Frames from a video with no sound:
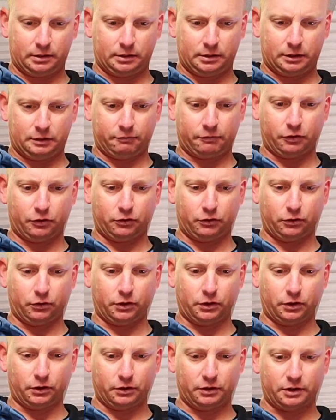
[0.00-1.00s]
If I do got to
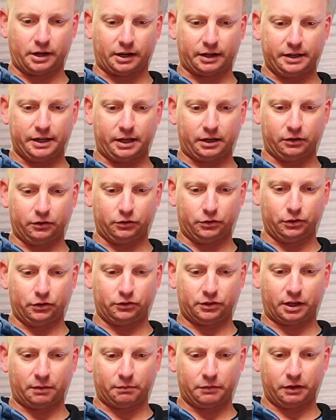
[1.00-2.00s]
duck out and do
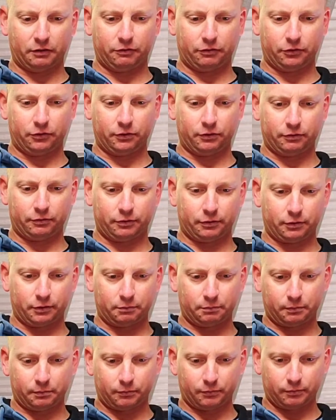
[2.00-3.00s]
something for
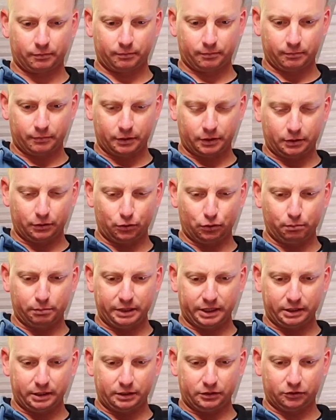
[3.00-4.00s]
a little bit,
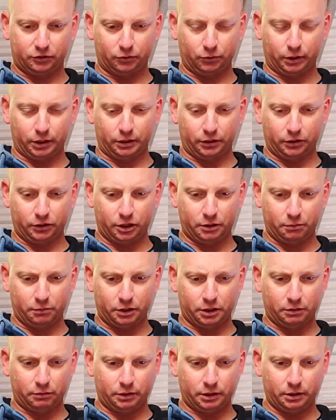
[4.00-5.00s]
it's still going to keep
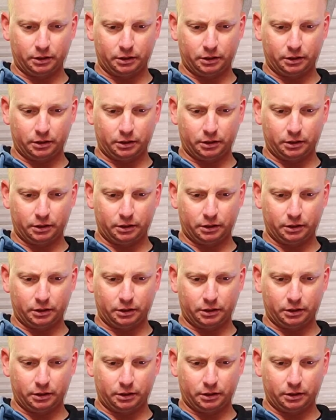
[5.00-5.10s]
going.